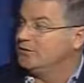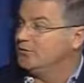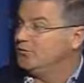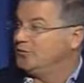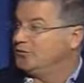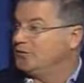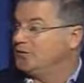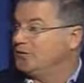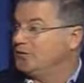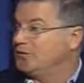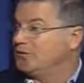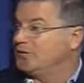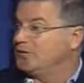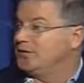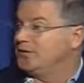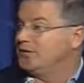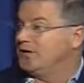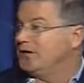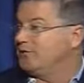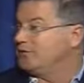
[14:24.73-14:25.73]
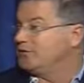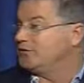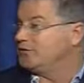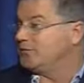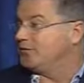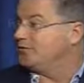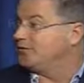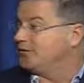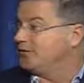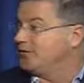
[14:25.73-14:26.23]
what's the first thing the average
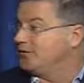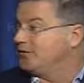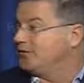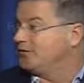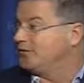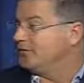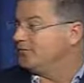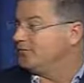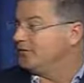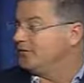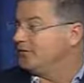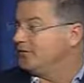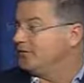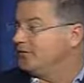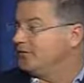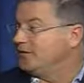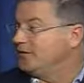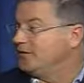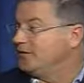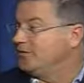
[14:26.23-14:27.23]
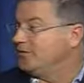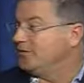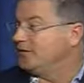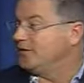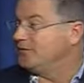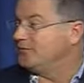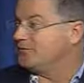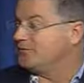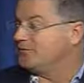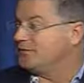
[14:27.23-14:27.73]
person thinks of when they hear
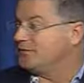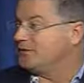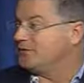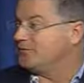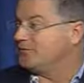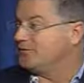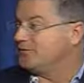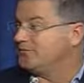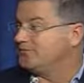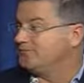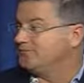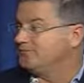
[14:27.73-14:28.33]
confrontation?